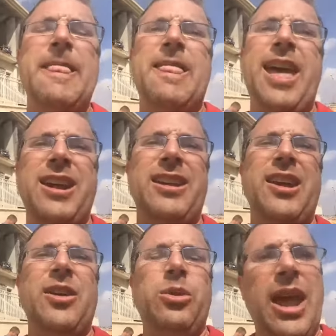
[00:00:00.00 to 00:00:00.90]
that
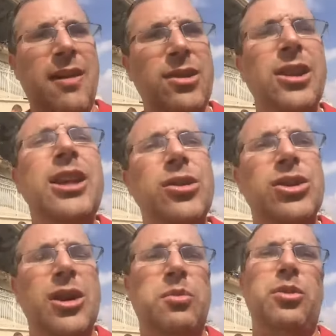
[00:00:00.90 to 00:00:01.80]
we have the
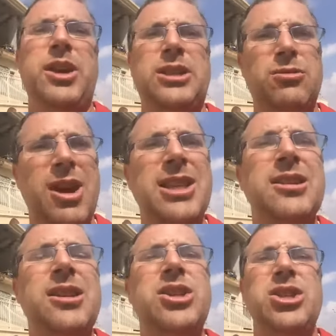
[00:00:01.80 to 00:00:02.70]
leadership who makes the right
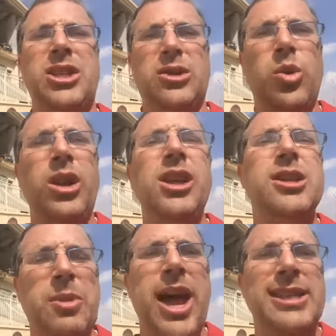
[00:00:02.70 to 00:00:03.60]
decisions as quickly
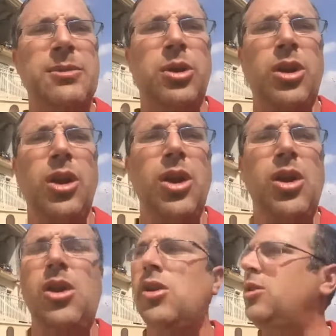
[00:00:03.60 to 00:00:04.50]
as possible,
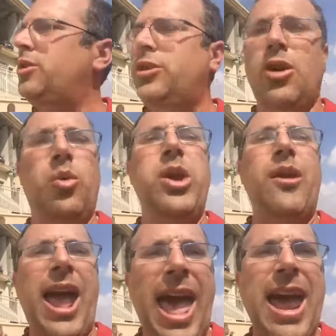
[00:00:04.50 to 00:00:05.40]
so we
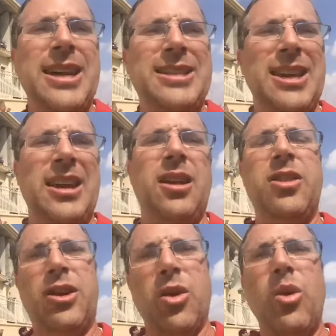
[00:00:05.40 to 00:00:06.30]
are acting
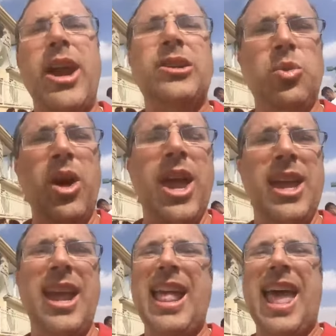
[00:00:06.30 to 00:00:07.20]
the correct
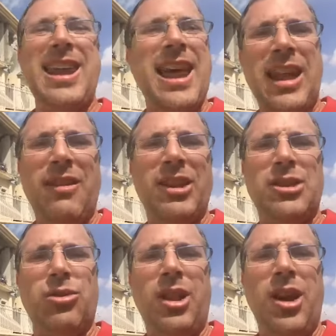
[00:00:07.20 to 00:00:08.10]
way and not having
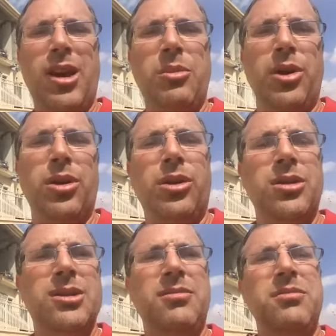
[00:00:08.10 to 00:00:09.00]
to rely on
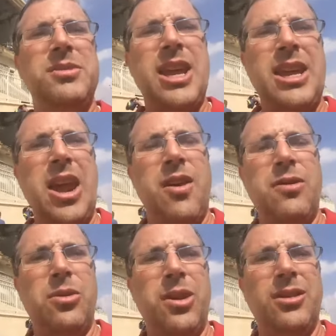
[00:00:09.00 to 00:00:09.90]
miracles. Take care,
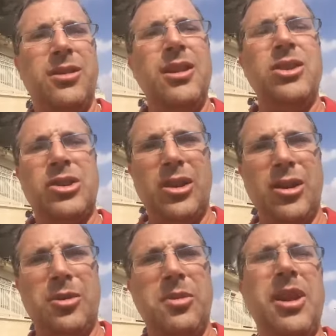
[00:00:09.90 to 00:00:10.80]
everyone.
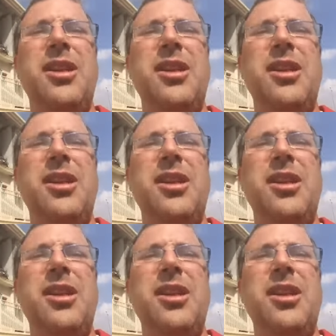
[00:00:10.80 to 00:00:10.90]
Shalom